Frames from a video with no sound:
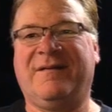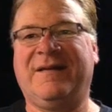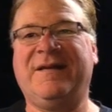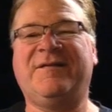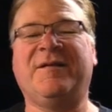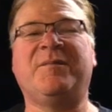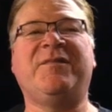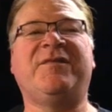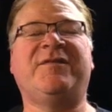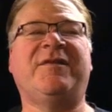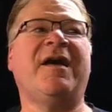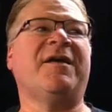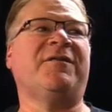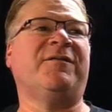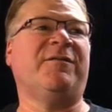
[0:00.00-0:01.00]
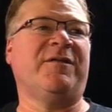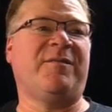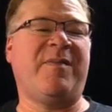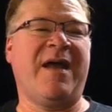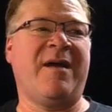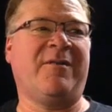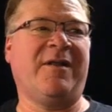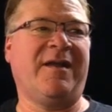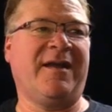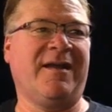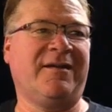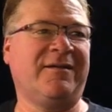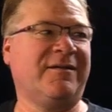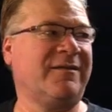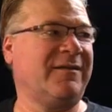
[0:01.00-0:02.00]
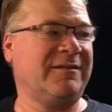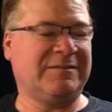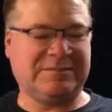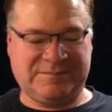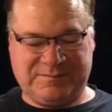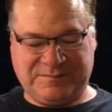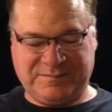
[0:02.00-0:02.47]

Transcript: He's obsessed with Pamela Anderson. I like